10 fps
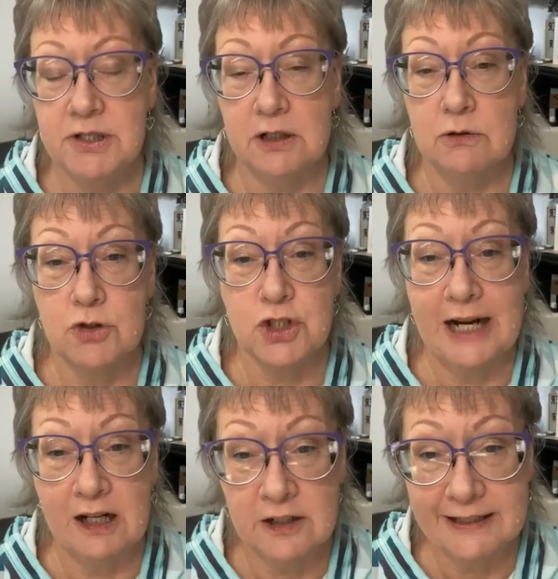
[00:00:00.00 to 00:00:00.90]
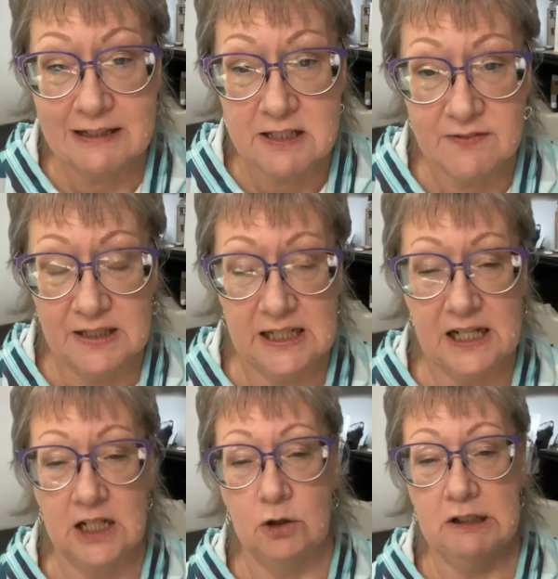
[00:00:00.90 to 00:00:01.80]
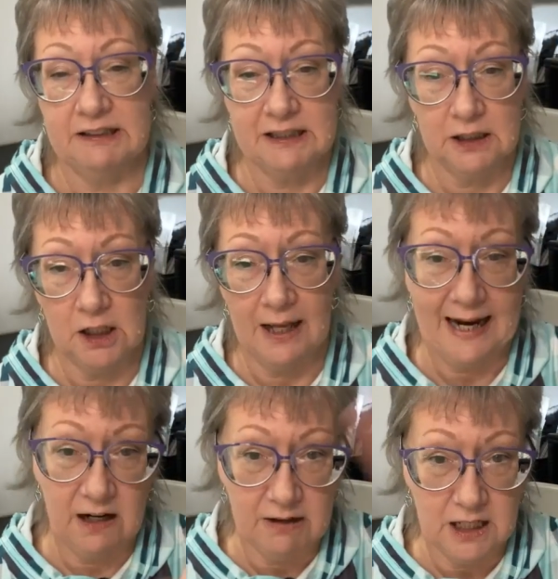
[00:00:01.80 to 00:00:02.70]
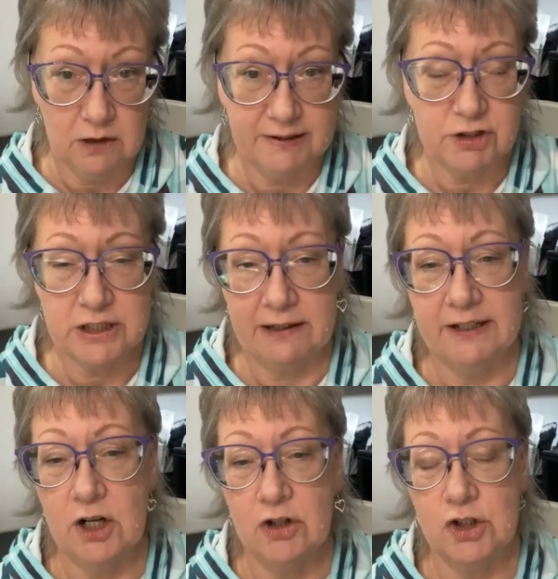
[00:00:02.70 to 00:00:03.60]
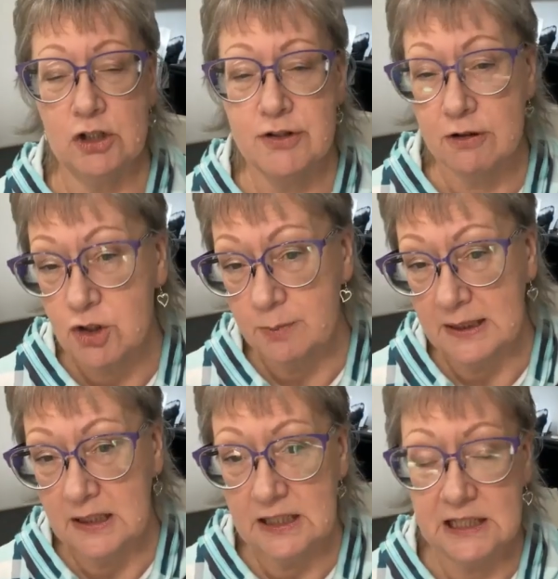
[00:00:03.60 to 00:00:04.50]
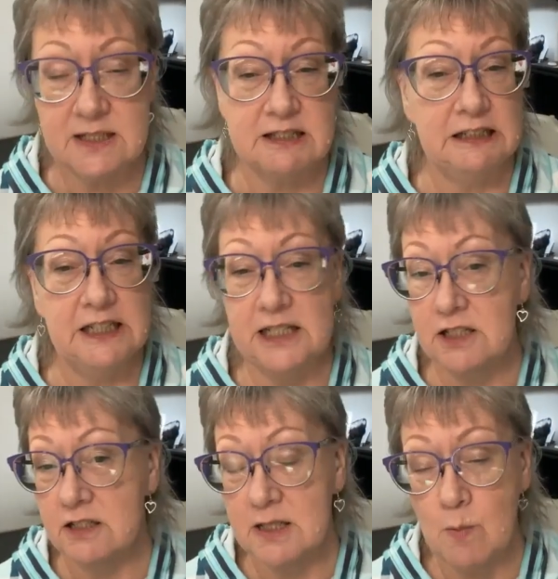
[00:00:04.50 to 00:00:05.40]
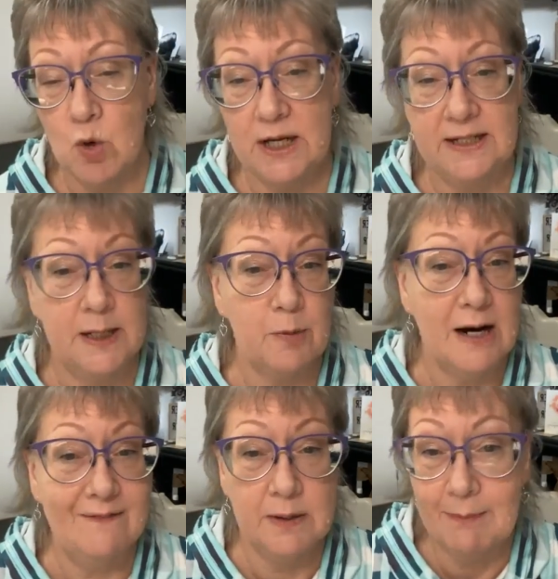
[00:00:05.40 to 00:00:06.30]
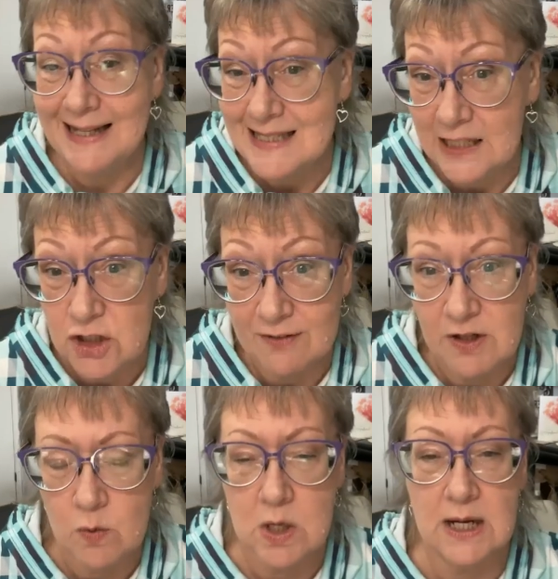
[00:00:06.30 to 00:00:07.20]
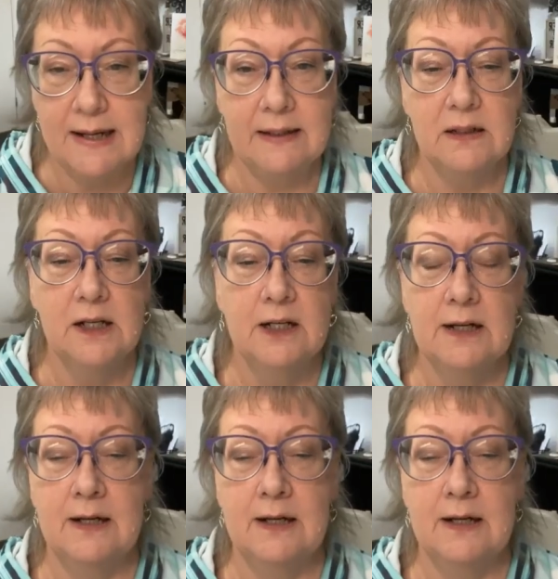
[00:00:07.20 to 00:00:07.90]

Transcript: So share this video, hit the little arrow and share it on your social media. Send it to someone in a private message if you want.